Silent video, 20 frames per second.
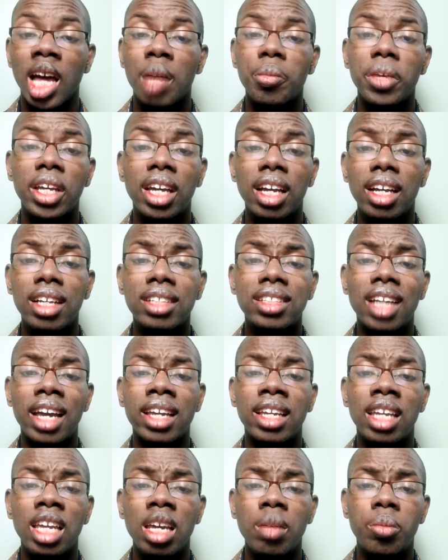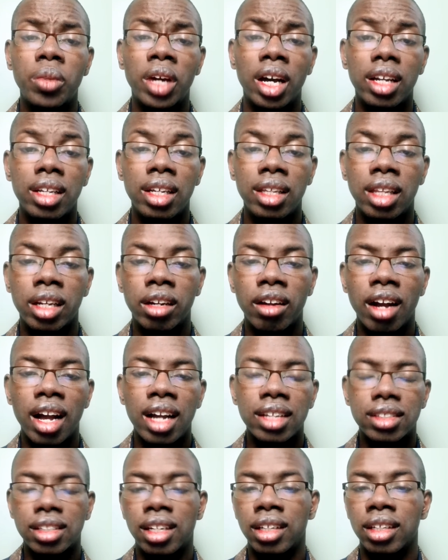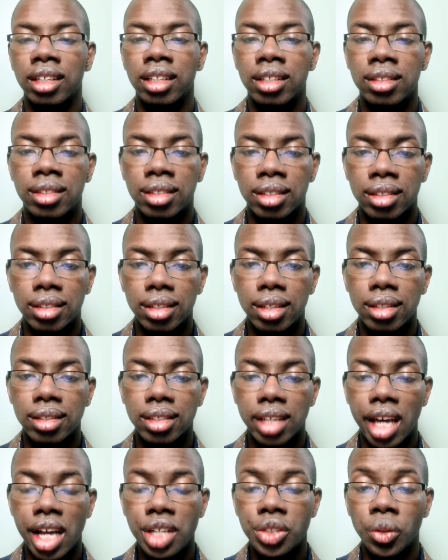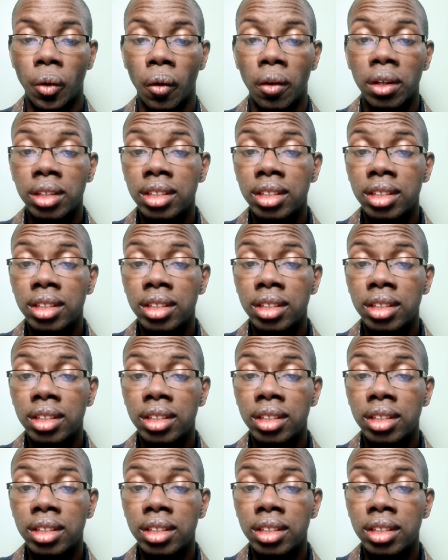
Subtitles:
because I keep cutting the grass on a consistent schedule,